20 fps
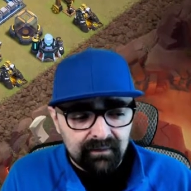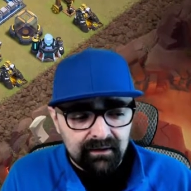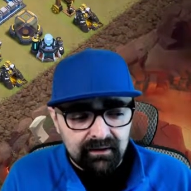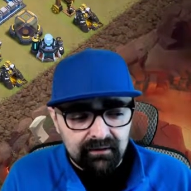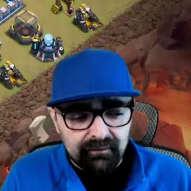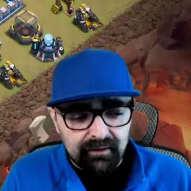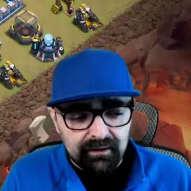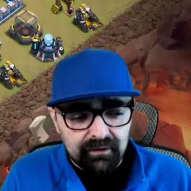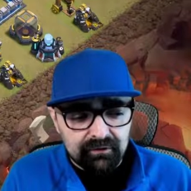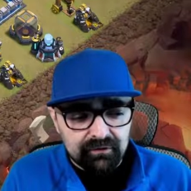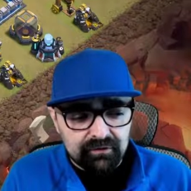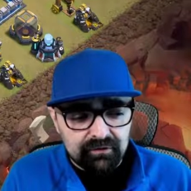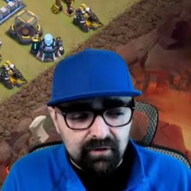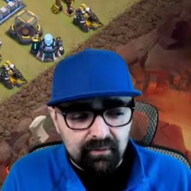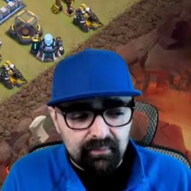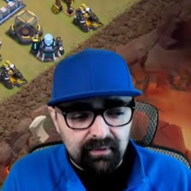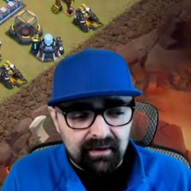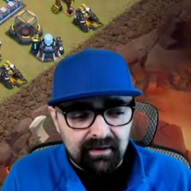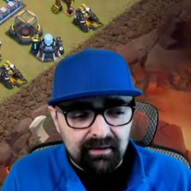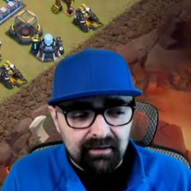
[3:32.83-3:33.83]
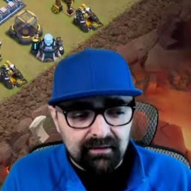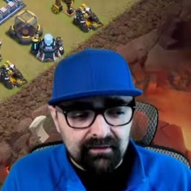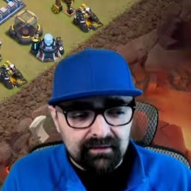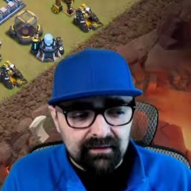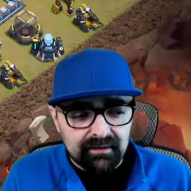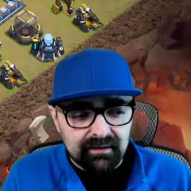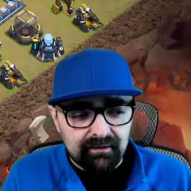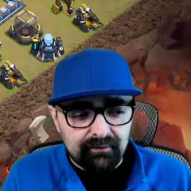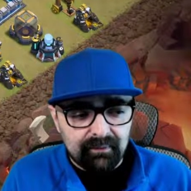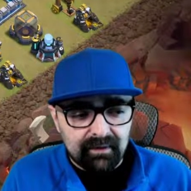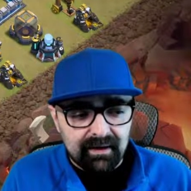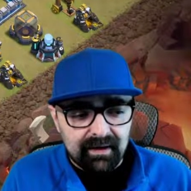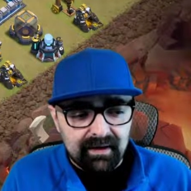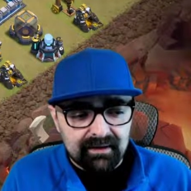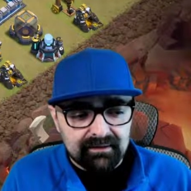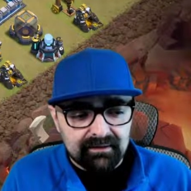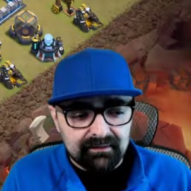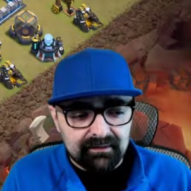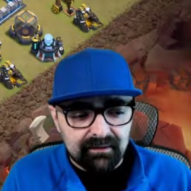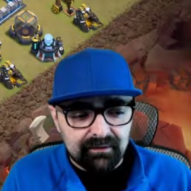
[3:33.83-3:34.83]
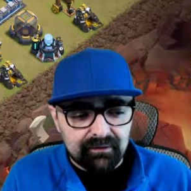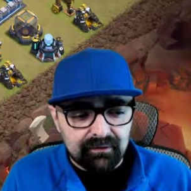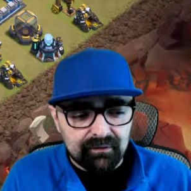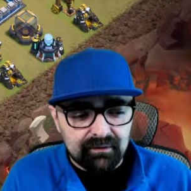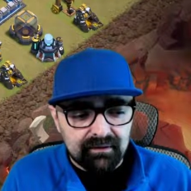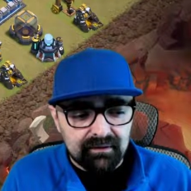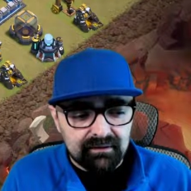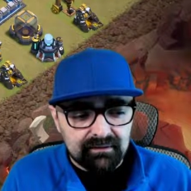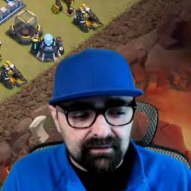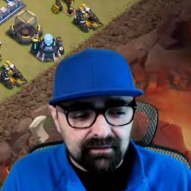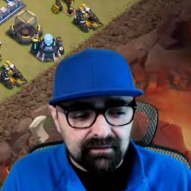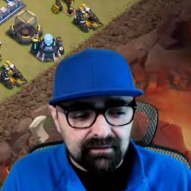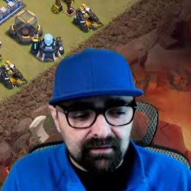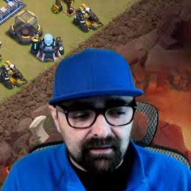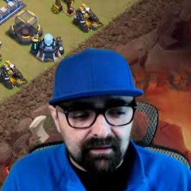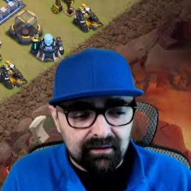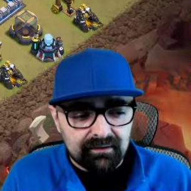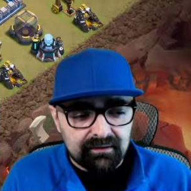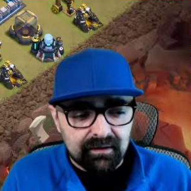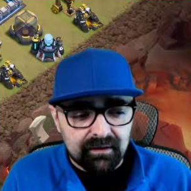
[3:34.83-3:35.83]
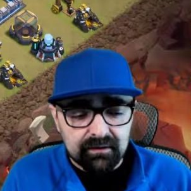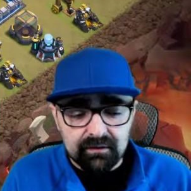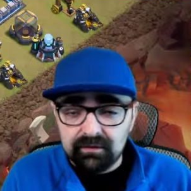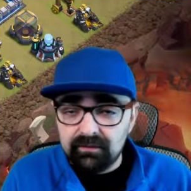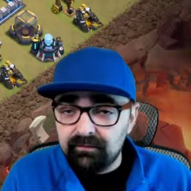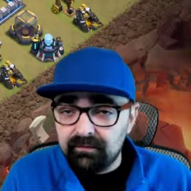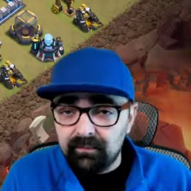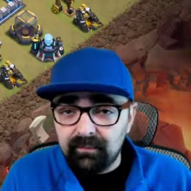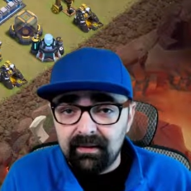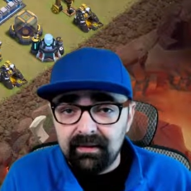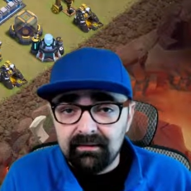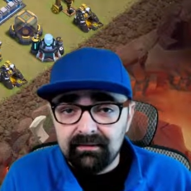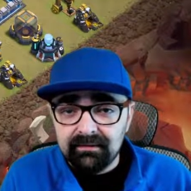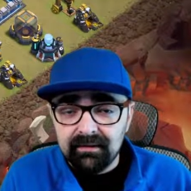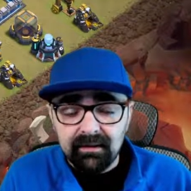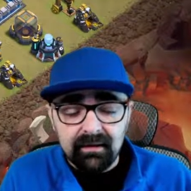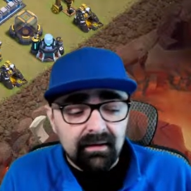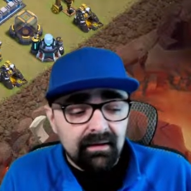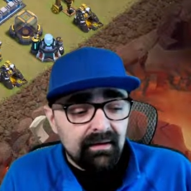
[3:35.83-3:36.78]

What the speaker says: If I use a jump right here, it's going to give me access into this entire section of the base.